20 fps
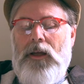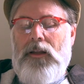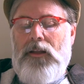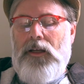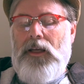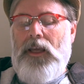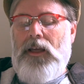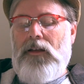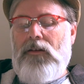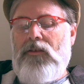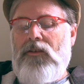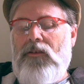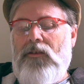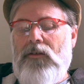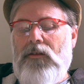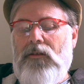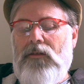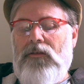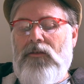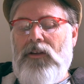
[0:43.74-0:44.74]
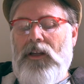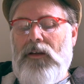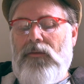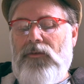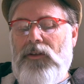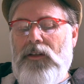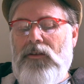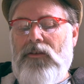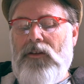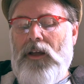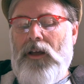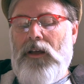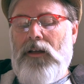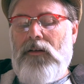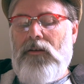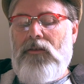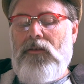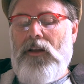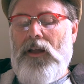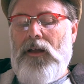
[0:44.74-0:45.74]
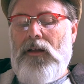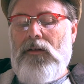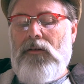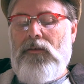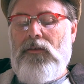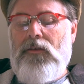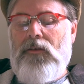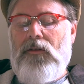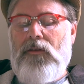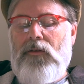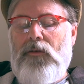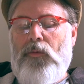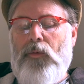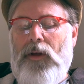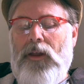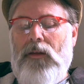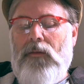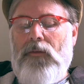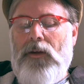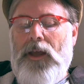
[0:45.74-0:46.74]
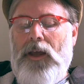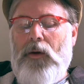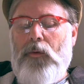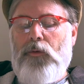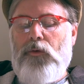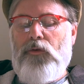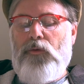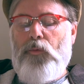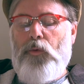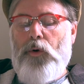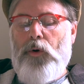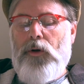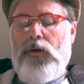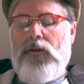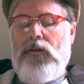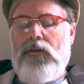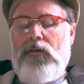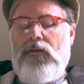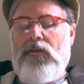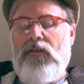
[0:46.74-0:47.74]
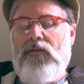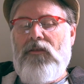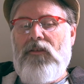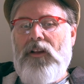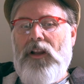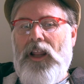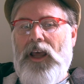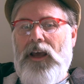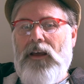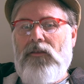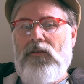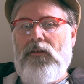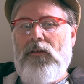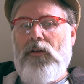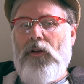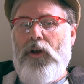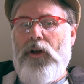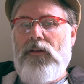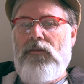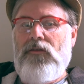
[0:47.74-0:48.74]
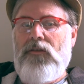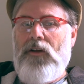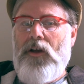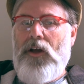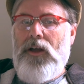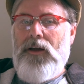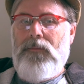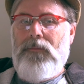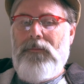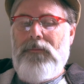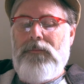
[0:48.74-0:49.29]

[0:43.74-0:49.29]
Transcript: The gate's safety sign says 12 hours worked since the last lost time.